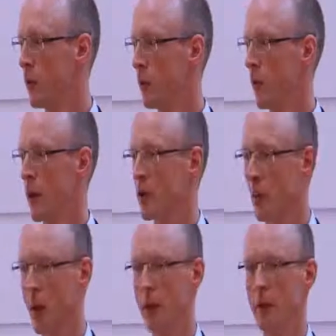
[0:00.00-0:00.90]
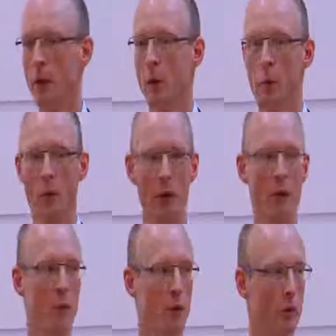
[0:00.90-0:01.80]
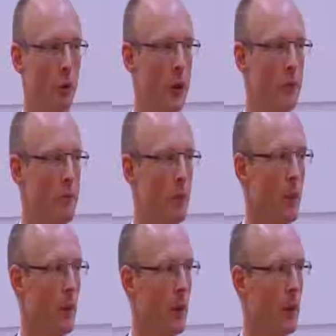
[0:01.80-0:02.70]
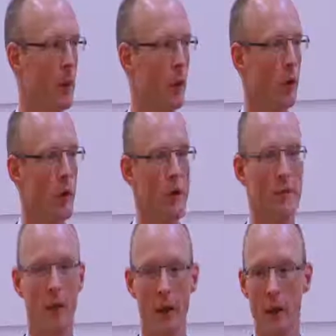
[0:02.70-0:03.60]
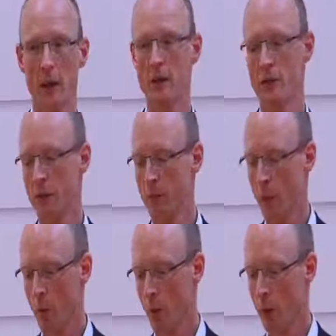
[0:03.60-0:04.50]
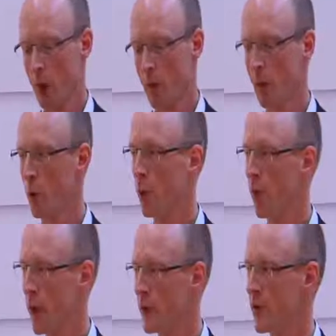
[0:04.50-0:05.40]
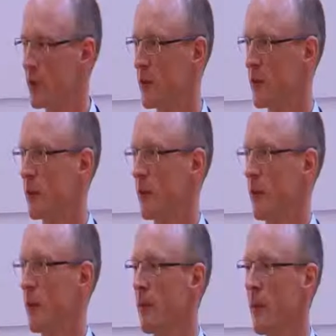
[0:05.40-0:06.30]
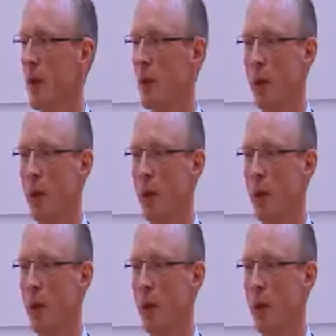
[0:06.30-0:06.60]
to explain what they have been doing, what are their findings, what are the good practices that they are